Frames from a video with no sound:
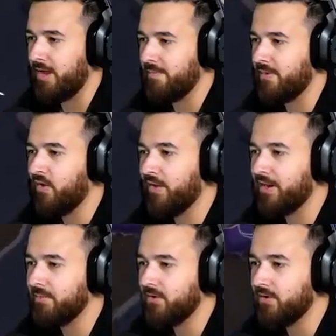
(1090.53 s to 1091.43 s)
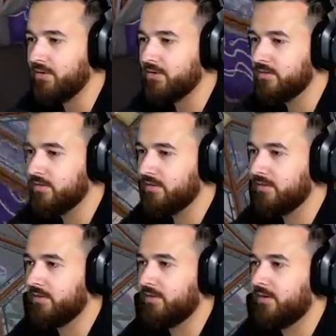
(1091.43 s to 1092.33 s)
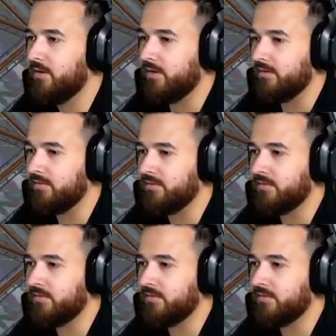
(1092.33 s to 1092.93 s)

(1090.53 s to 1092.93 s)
a pet bowl anymore? Oh.